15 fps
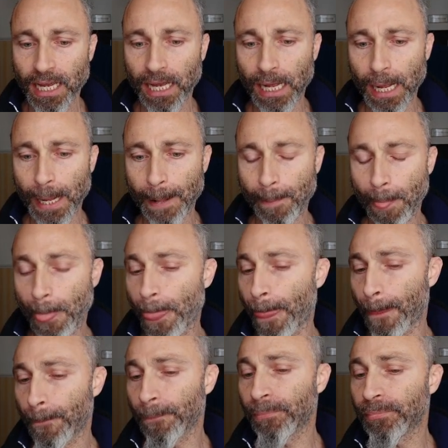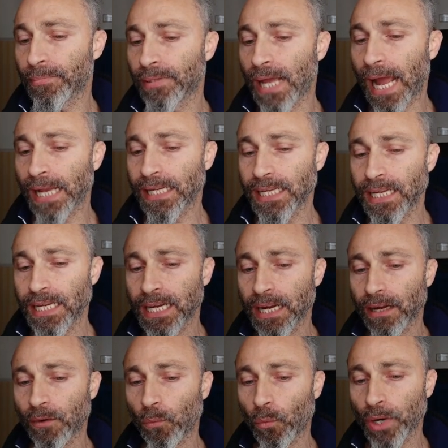Um, and
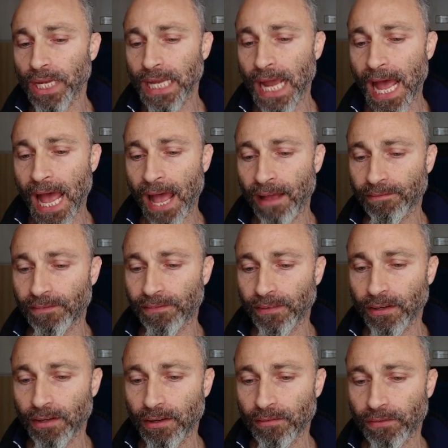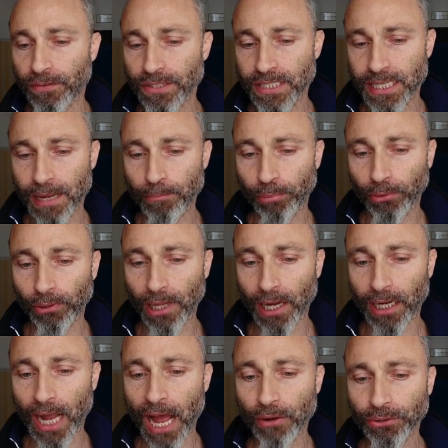here we have, for example,
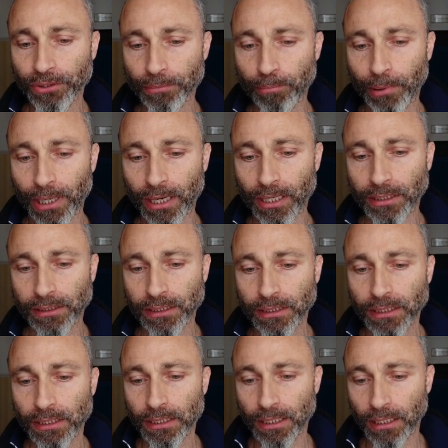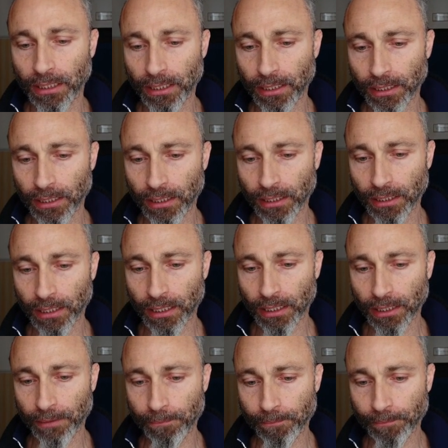a counterpart uh,
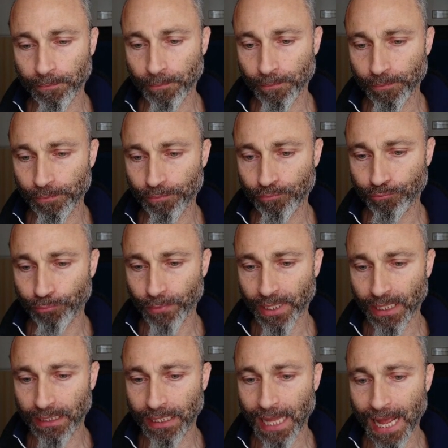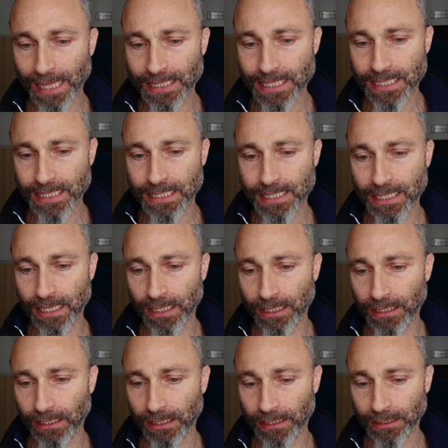um, that's
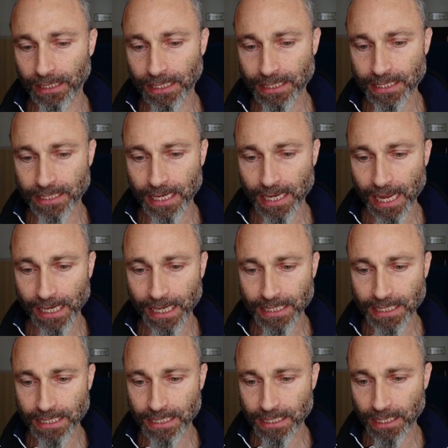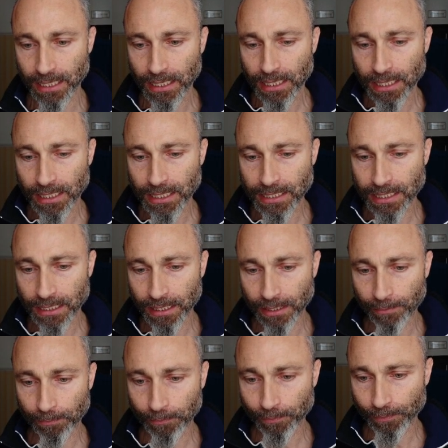uh, that say I guess is a, is
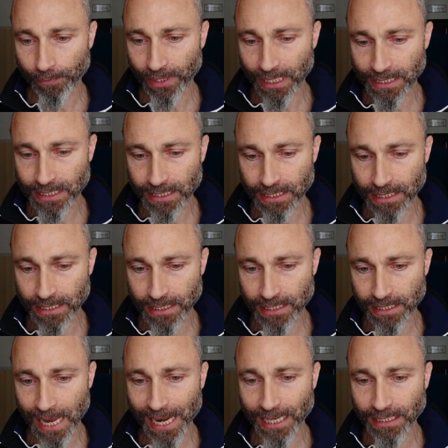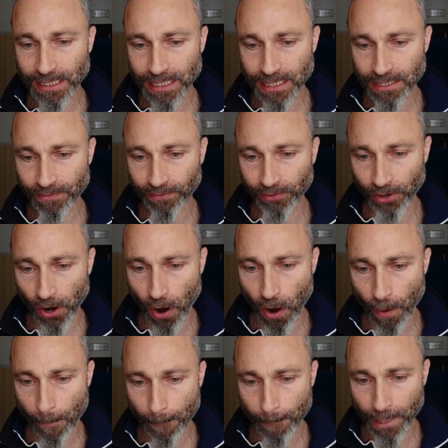um, a, a is a scientist
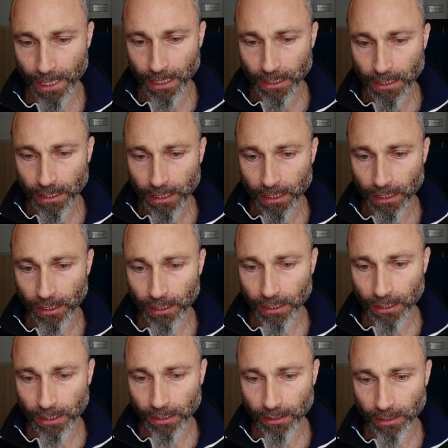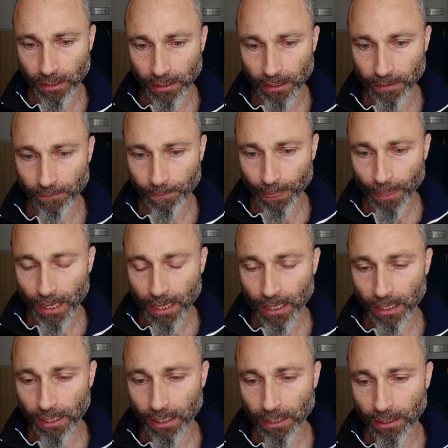from uh,
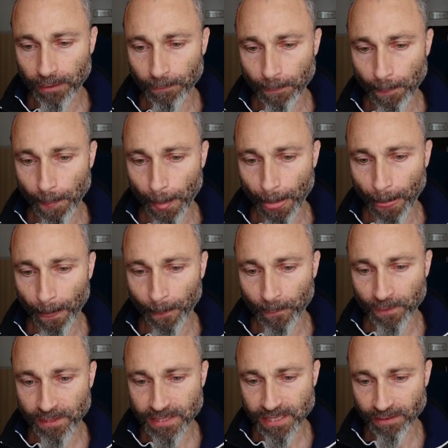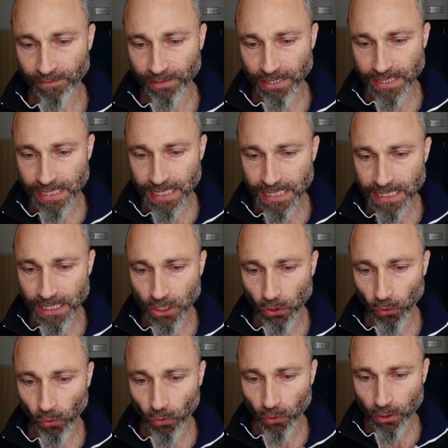um, San
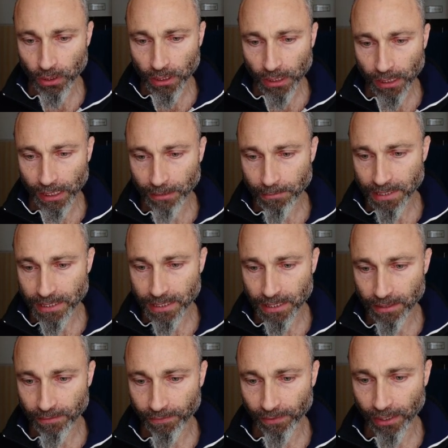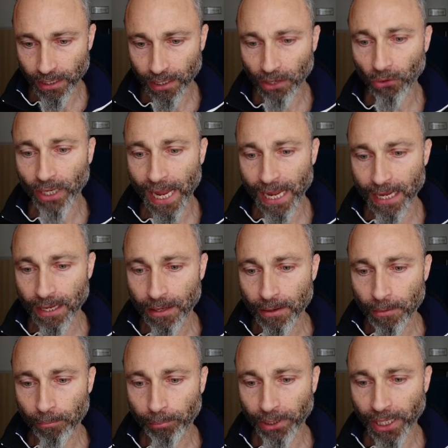Francisco. Let me see if I, okay
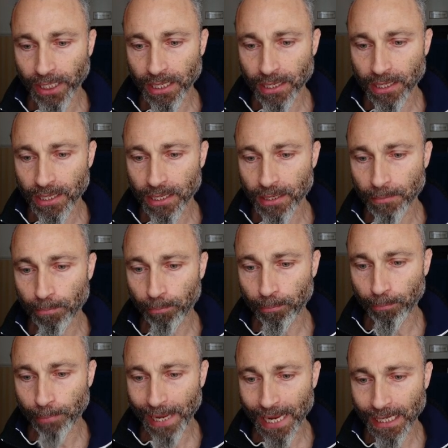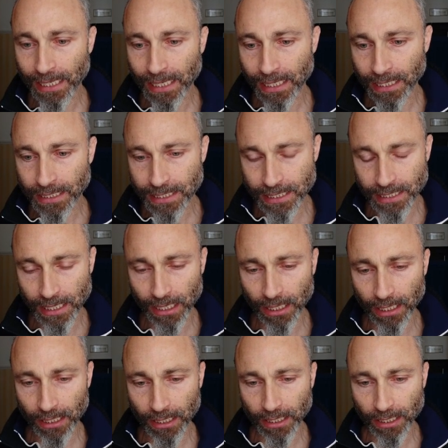Pleuni Pennings.
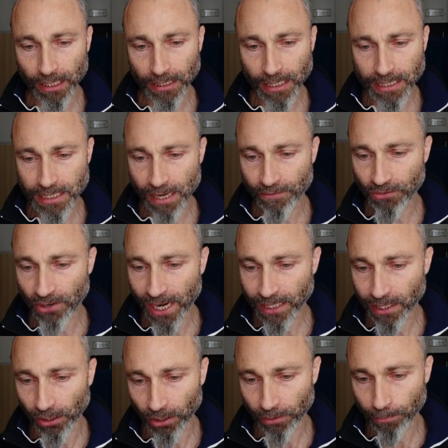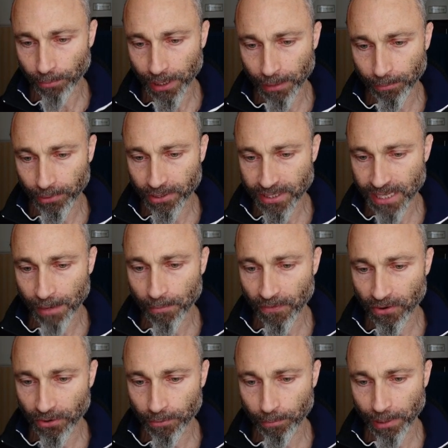Uh, yes, I've read her paper, some
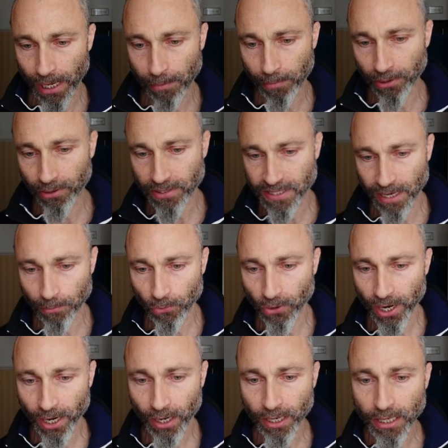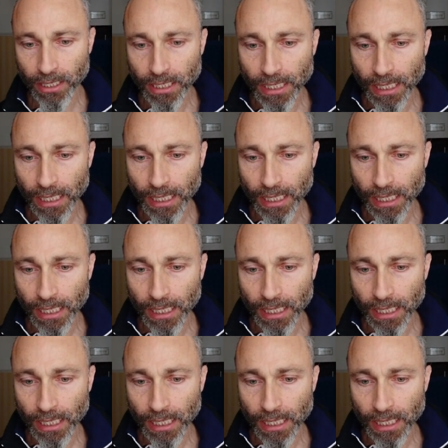of her papers somewhere.